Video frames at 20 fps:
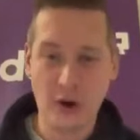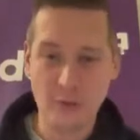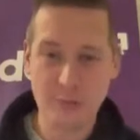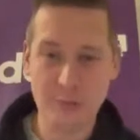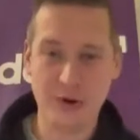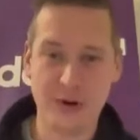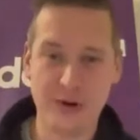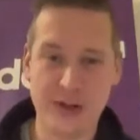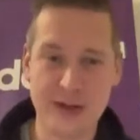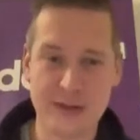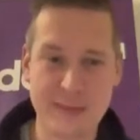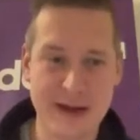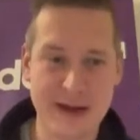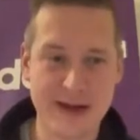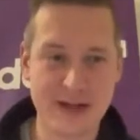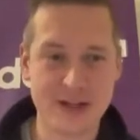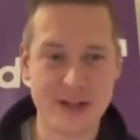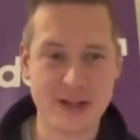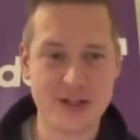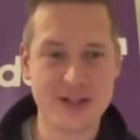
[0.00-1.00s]
how product
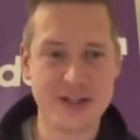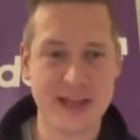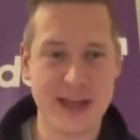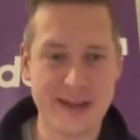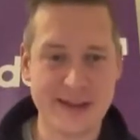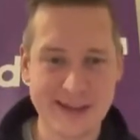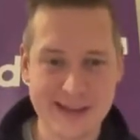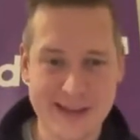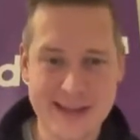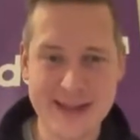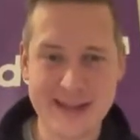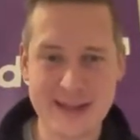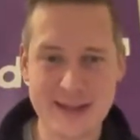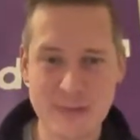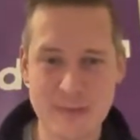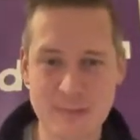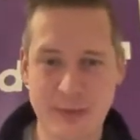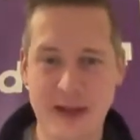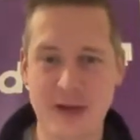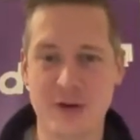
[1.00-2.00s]
managers can
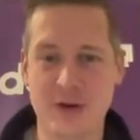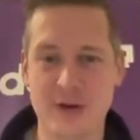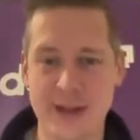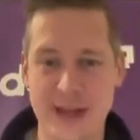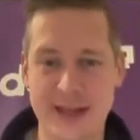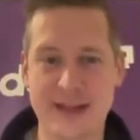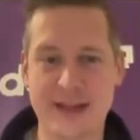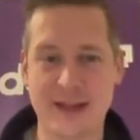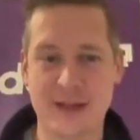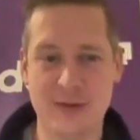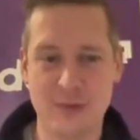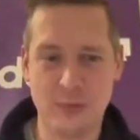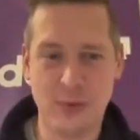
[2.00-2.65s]
lead by connecting